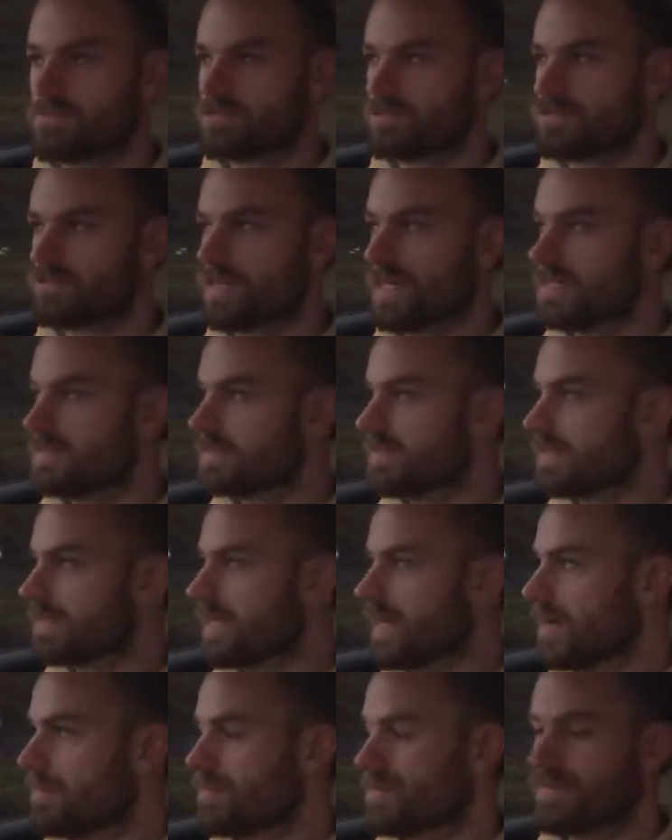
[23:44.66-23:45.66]
transit
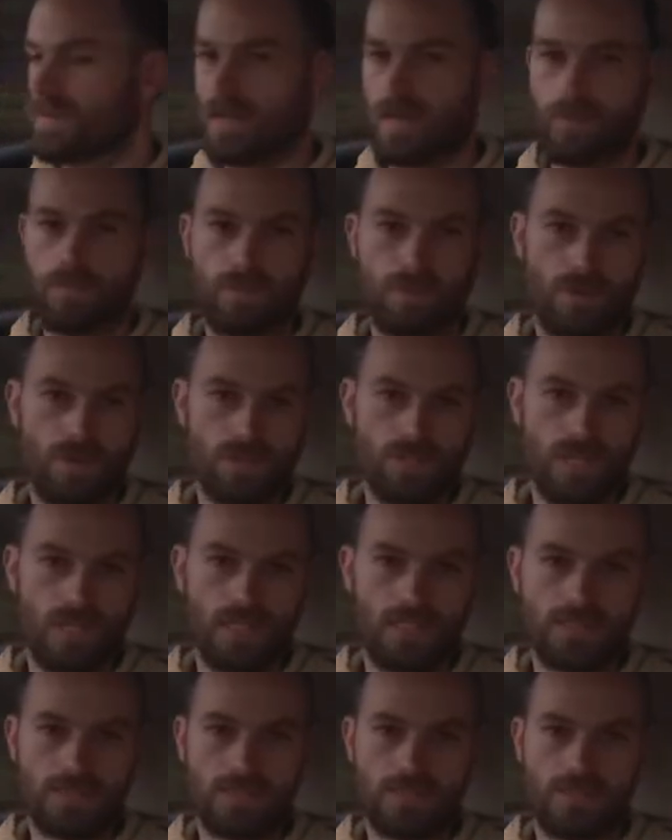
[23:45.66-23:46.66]
camper van
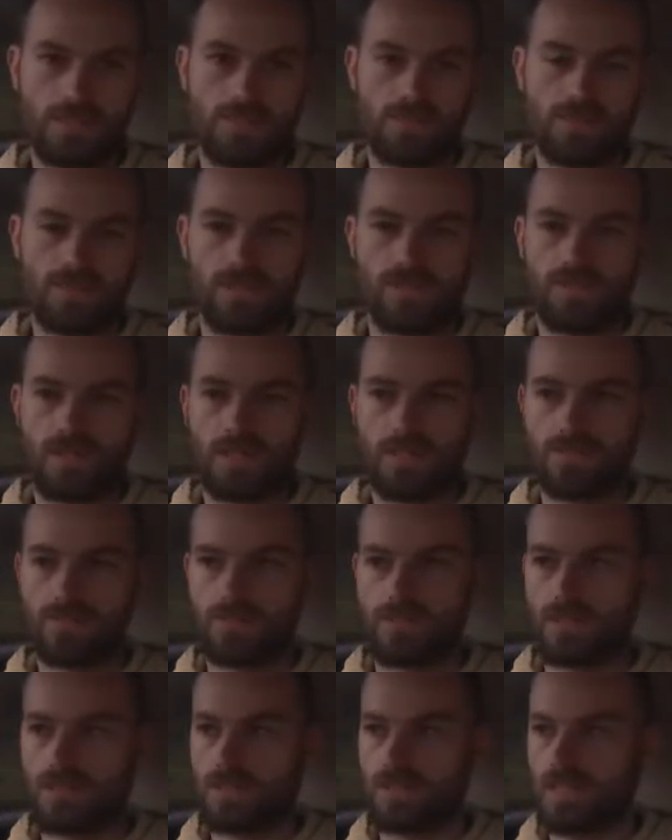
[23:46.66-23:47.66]
project which I've had
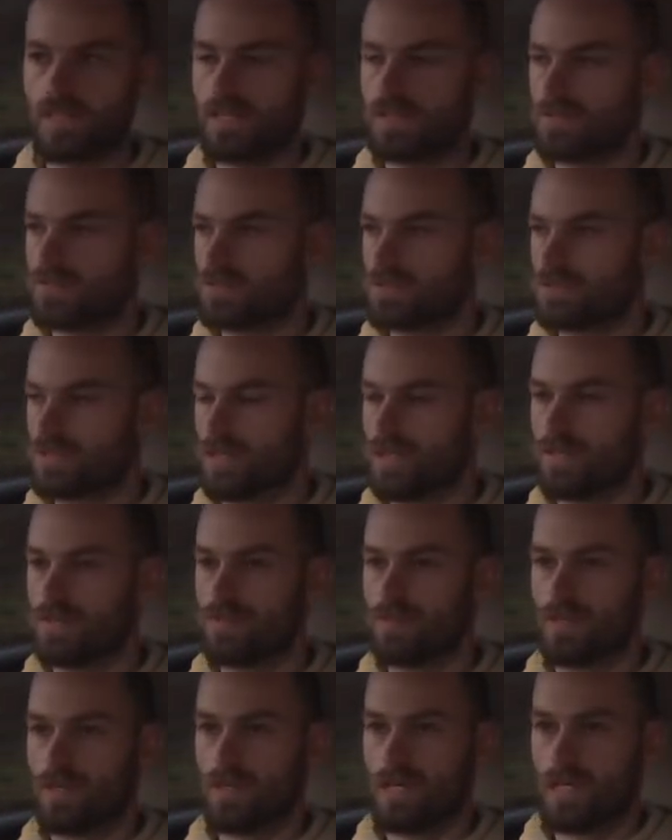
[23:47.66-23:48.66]
for a year or so.
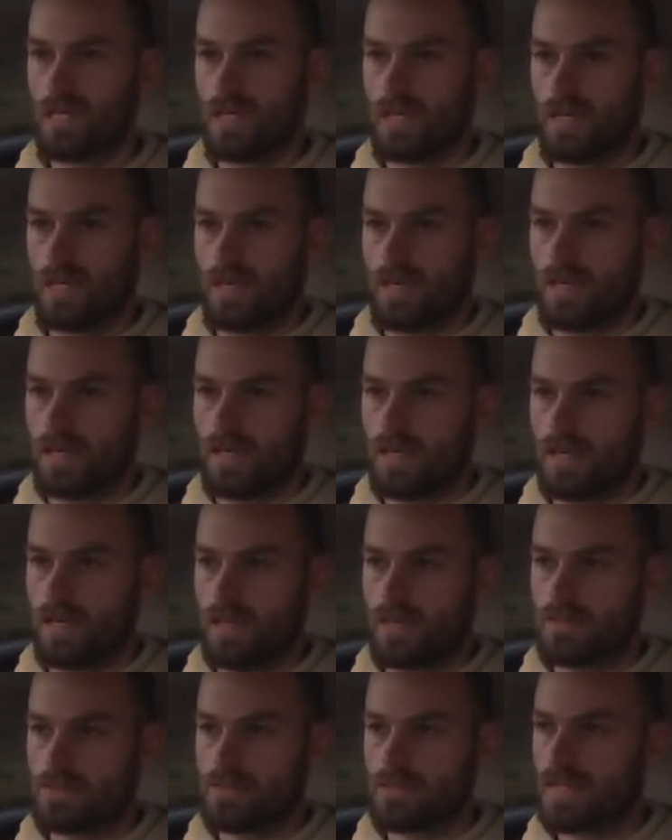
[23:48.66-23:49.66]

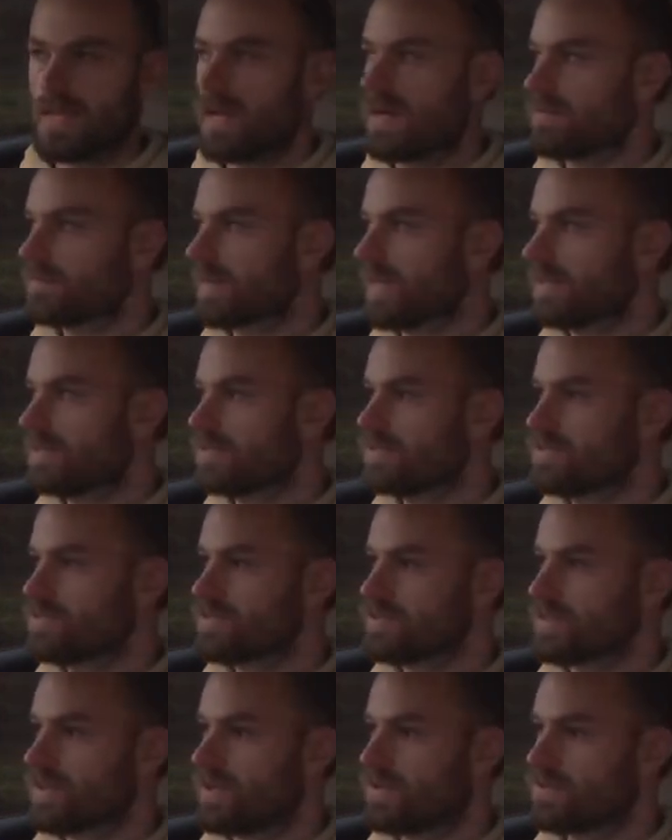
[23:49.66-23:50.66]
So now I'm getting used
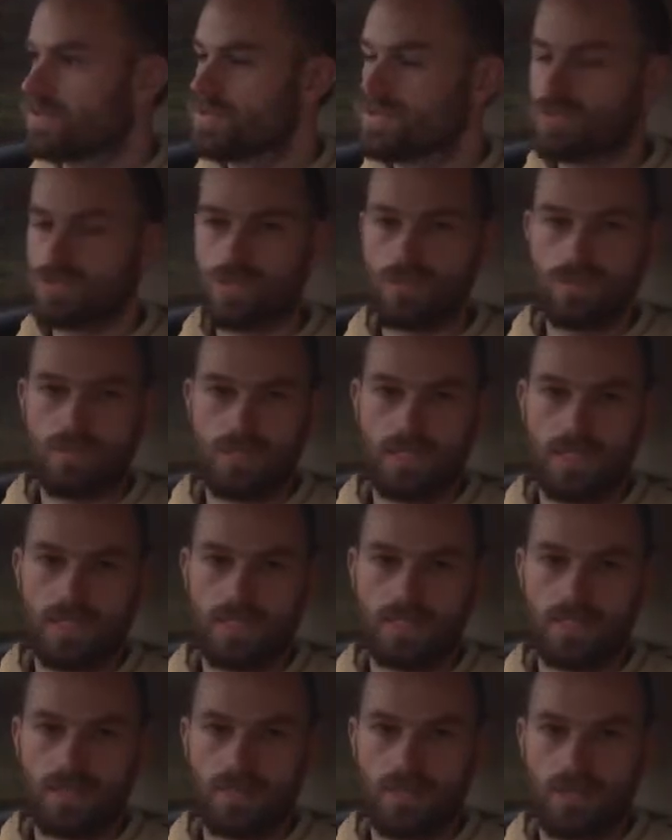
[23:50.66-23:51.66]
to the whole YouTube
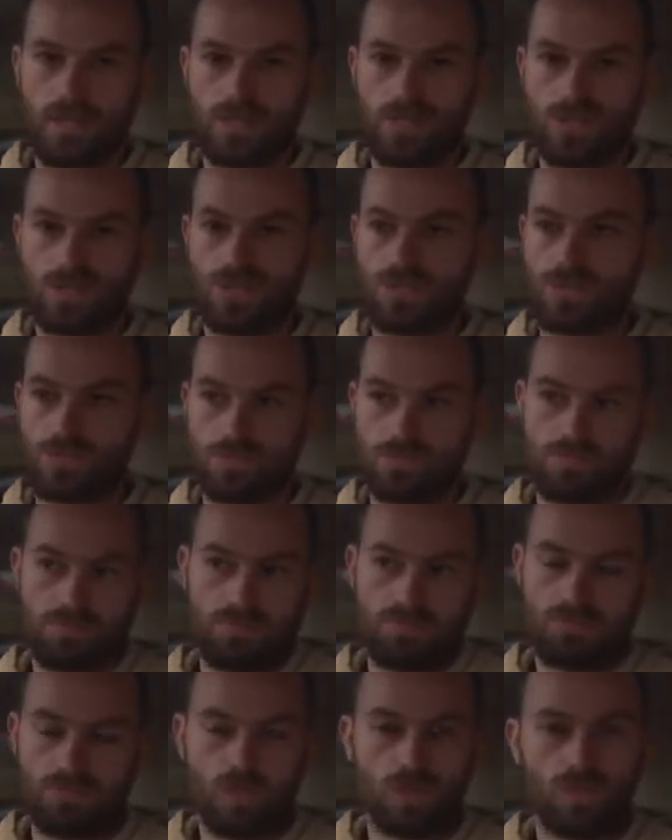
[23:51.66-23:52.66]
thing. I might do
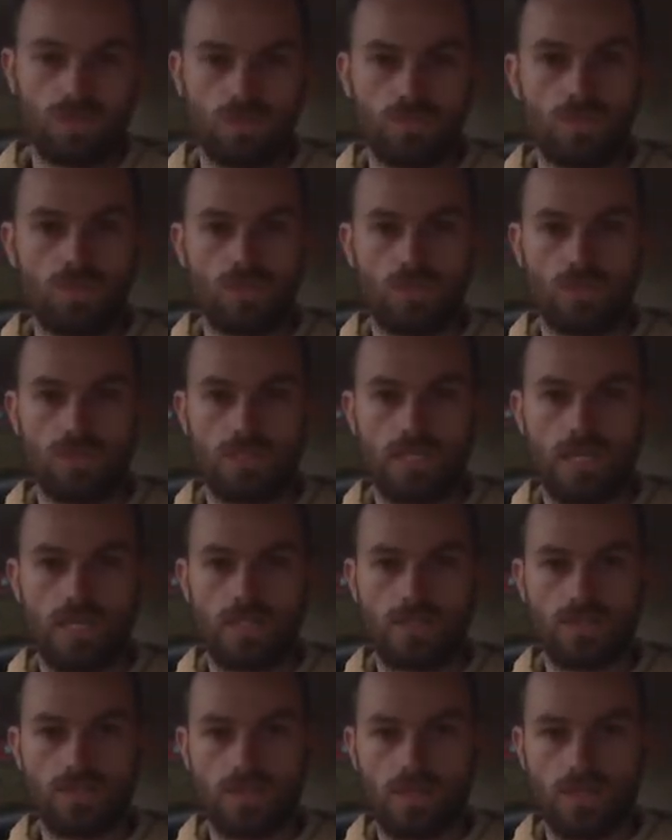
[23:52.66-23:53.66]
some more on that
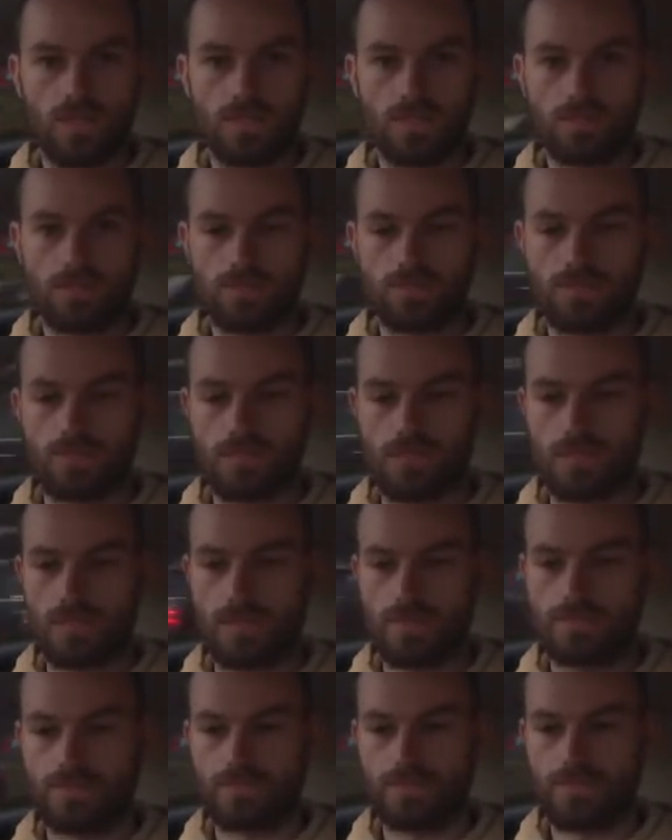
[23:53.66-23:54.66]
as well.
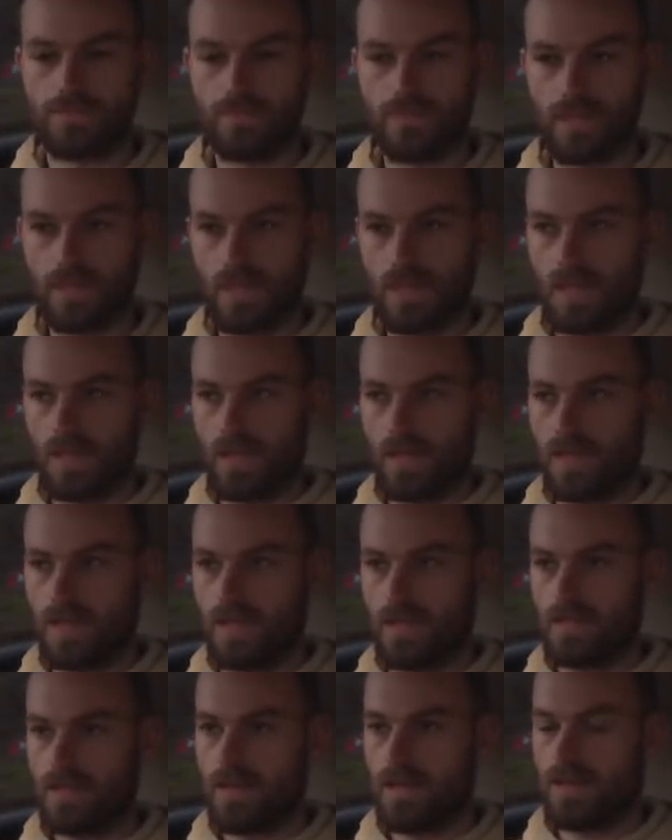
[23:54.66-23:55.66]
So
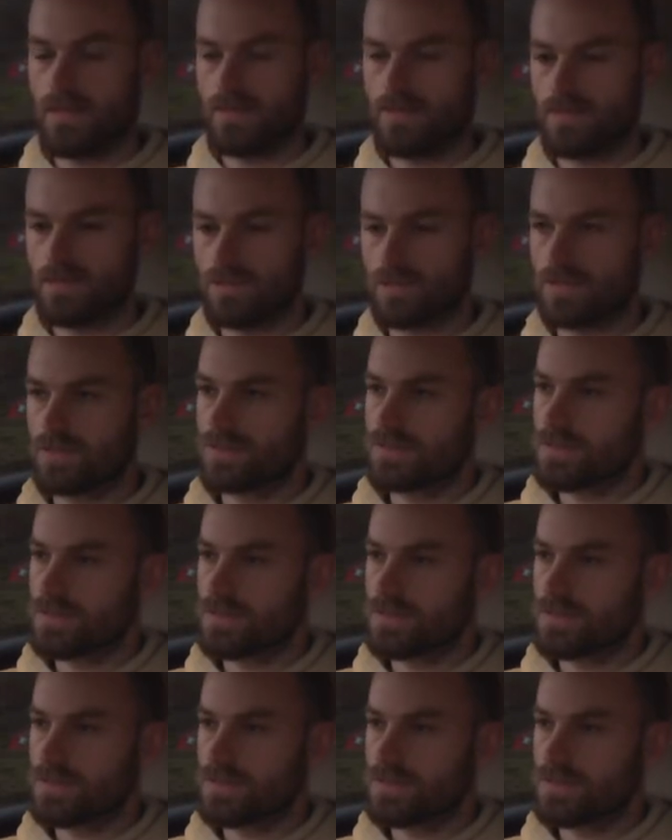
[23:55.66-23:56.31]
yeah, if you could